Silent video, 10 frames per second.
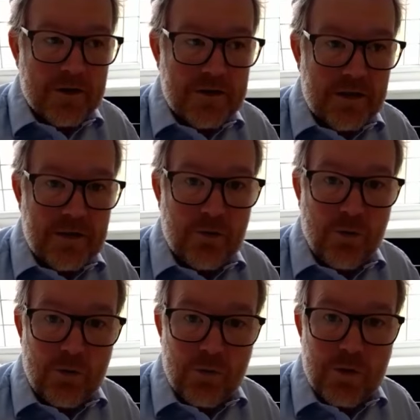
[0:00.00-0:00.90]
setting
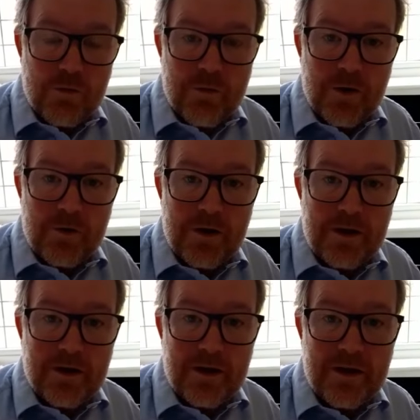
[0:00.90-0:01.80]
all work
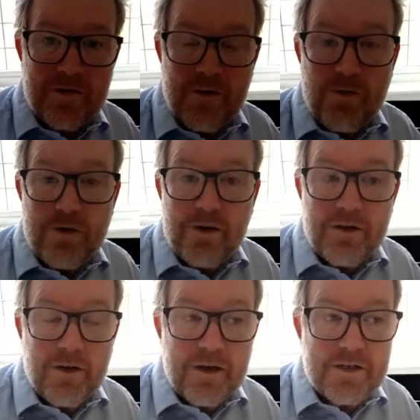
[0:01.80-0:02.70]
remotely, and in the very
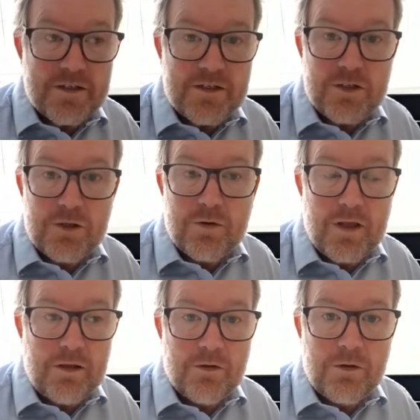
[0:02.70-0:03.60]
early days, as you know,
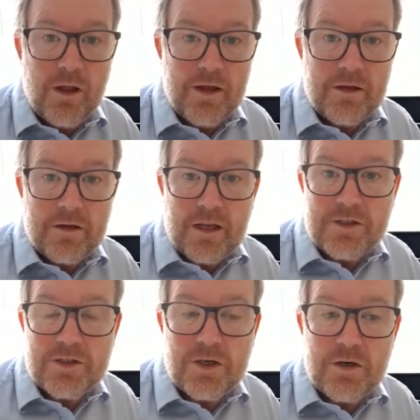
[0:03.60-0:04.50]
that looked like
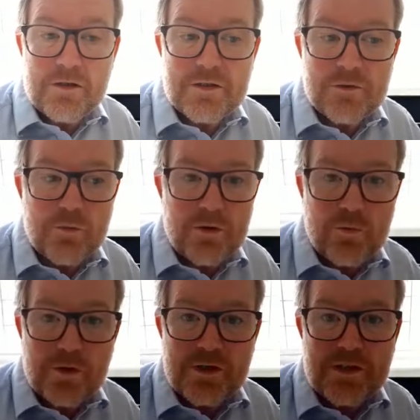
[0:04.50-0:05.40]
class charts with
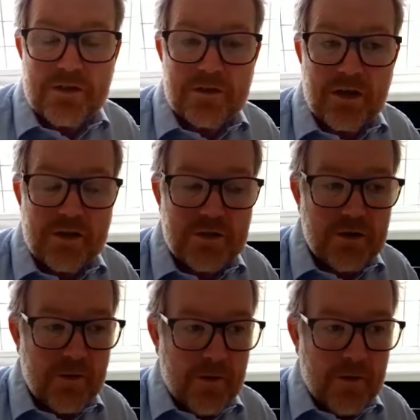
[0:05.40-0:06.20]
worksheets attached